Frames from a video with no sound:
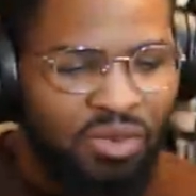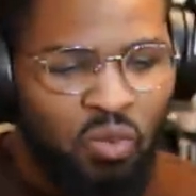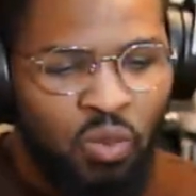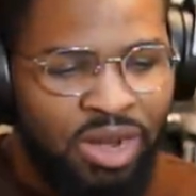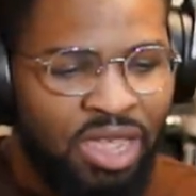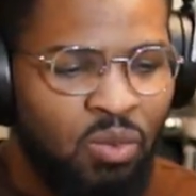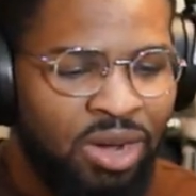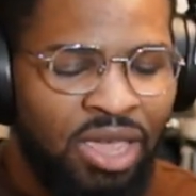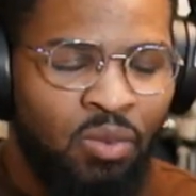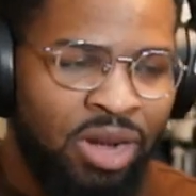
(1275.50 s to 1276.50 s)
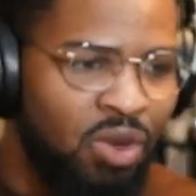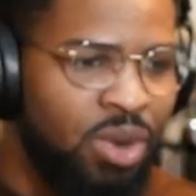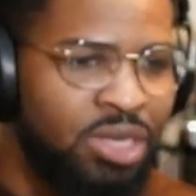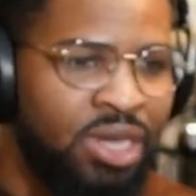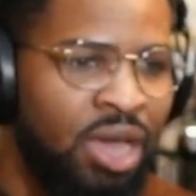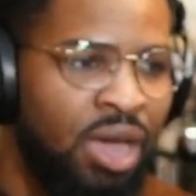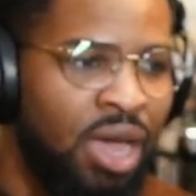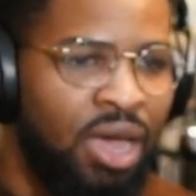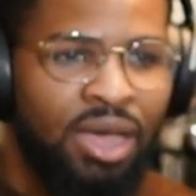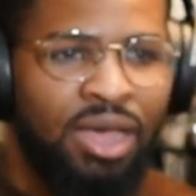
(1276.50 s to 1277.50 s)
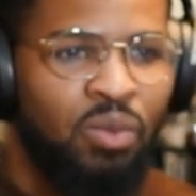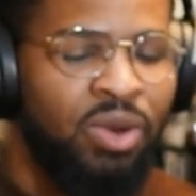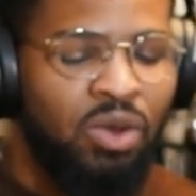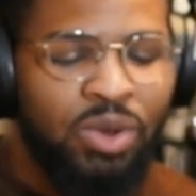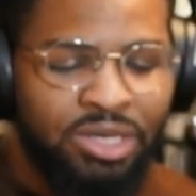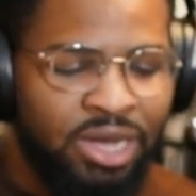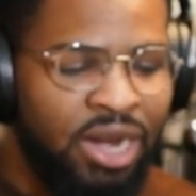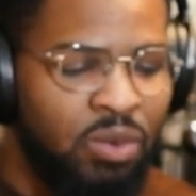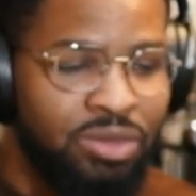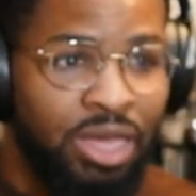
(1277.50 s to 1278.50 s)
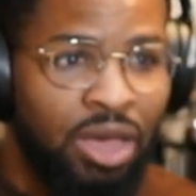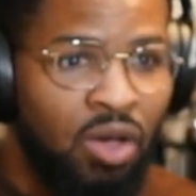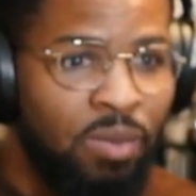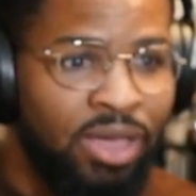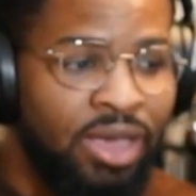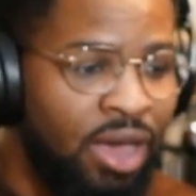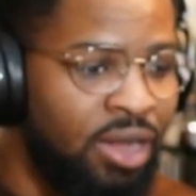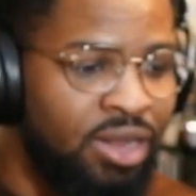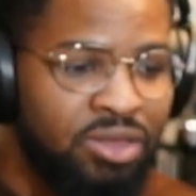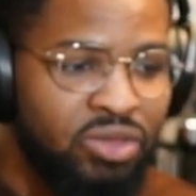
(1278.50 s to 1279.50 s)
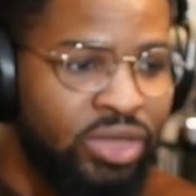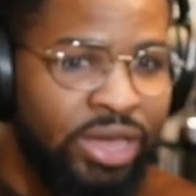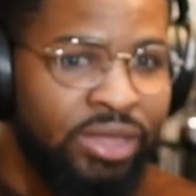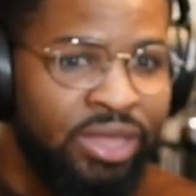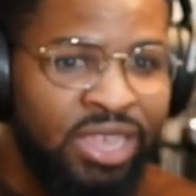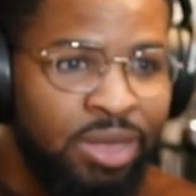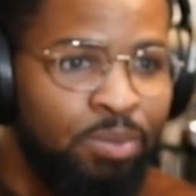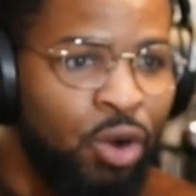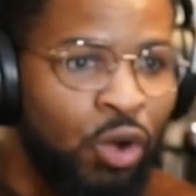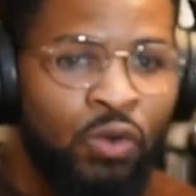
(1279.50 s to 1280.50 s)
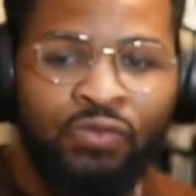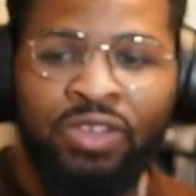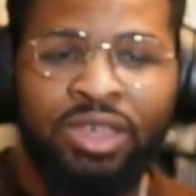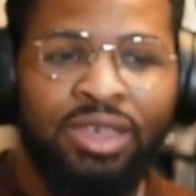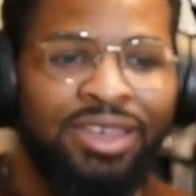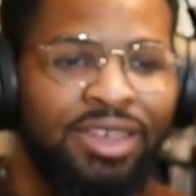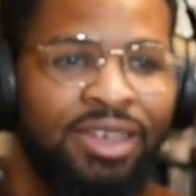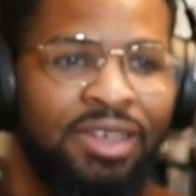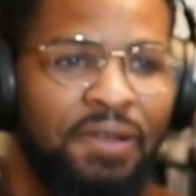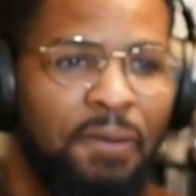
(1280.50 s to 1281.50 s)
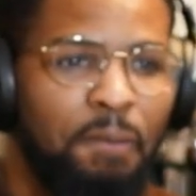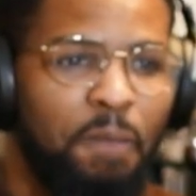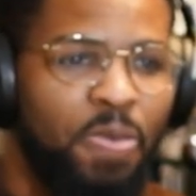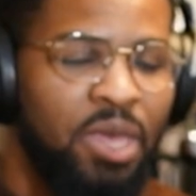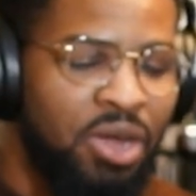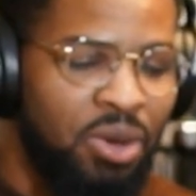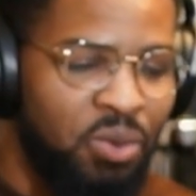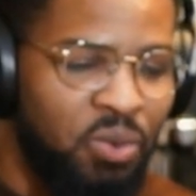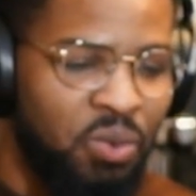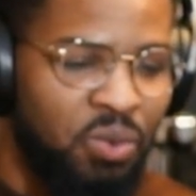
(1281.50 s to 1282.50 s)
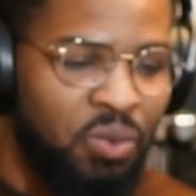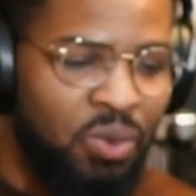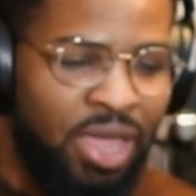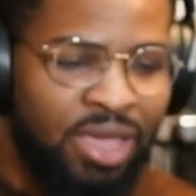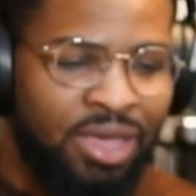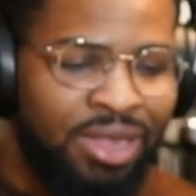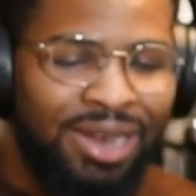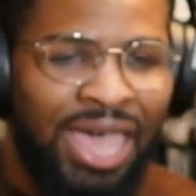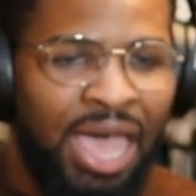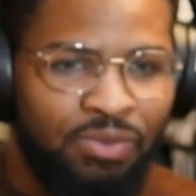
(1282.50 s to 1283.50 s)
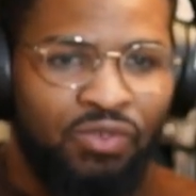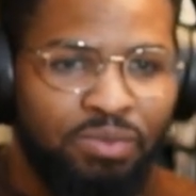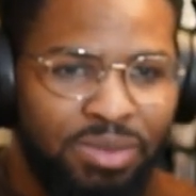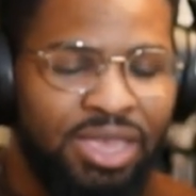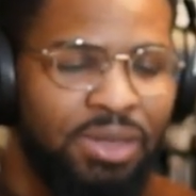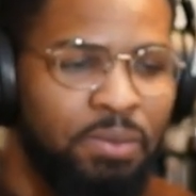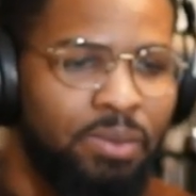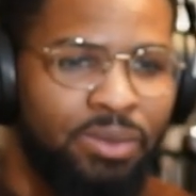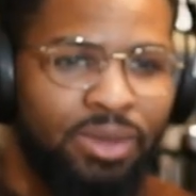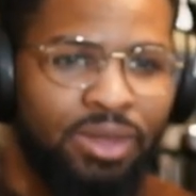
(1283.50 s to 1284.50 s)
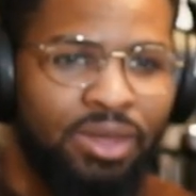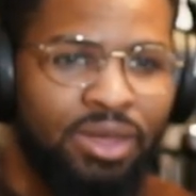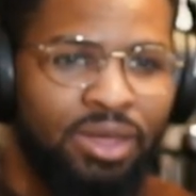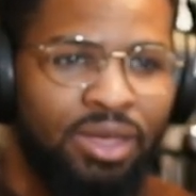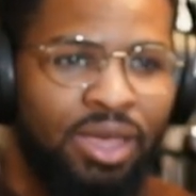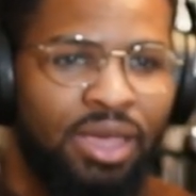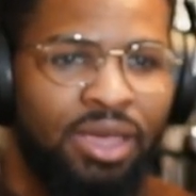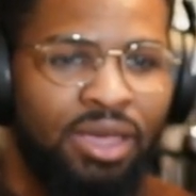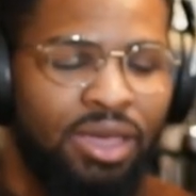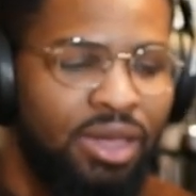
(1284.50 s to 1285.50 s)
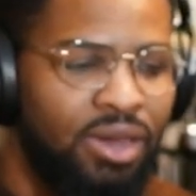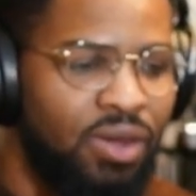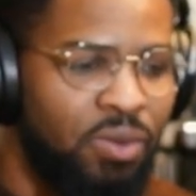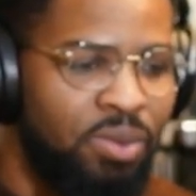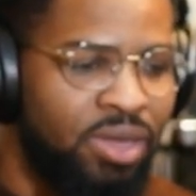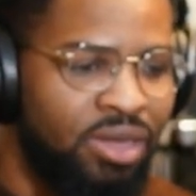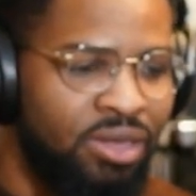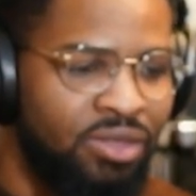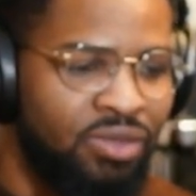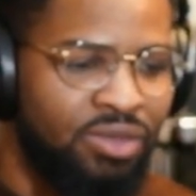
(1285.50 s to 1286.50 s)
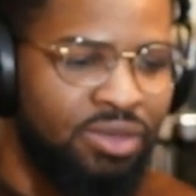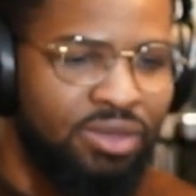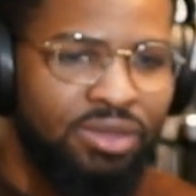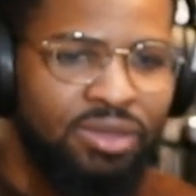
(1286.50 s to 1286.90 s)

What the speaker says: when they reached out, I was like, oh my god, this is like the perfect, you know, like collab for me, you know, because